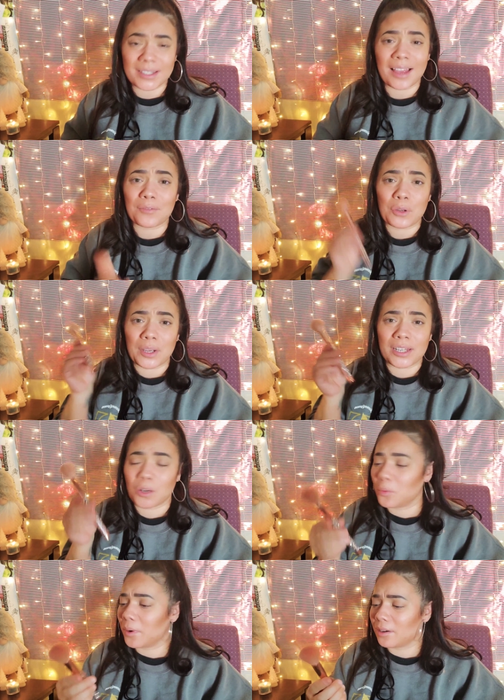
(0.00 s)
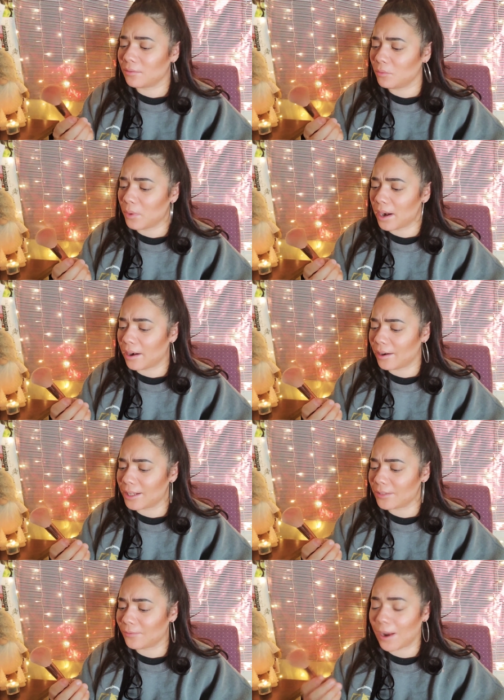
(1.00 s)
I have no idea where
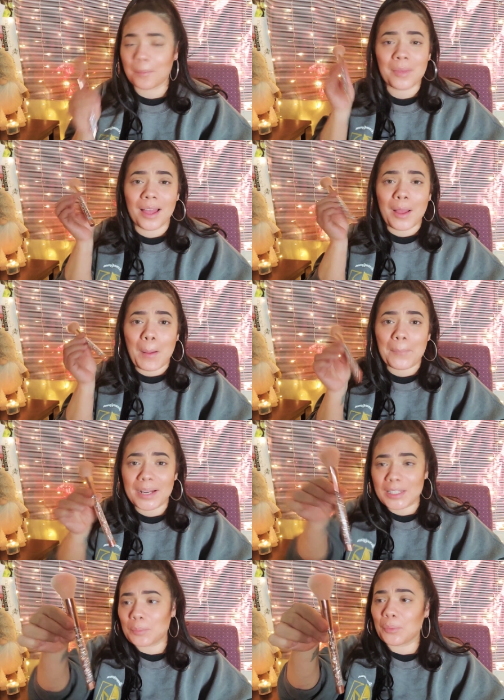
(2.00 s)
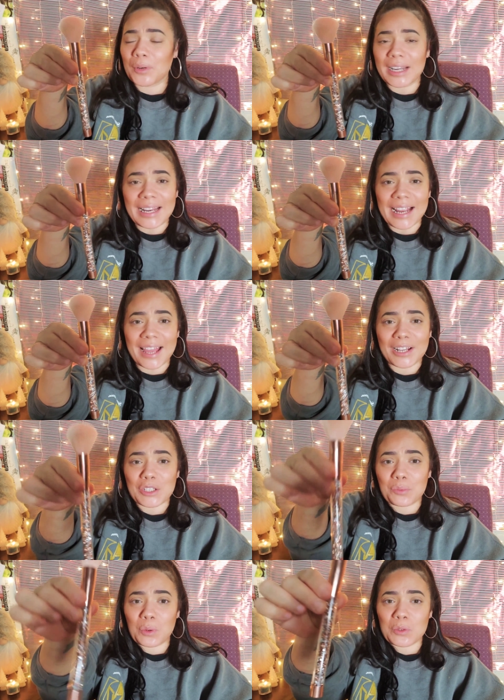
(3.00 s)
it's from, but it's pretty and
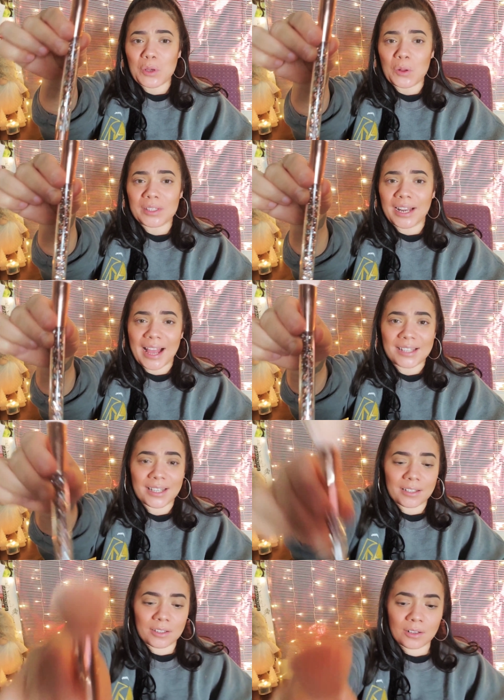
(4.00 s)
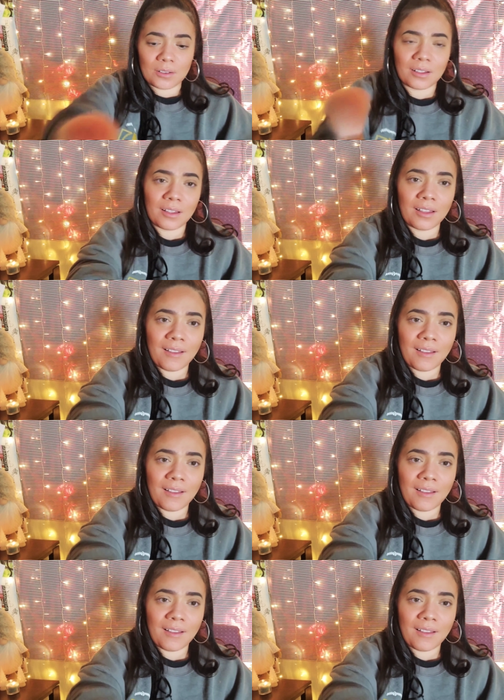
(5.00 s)
it's rose gold and it has like a little,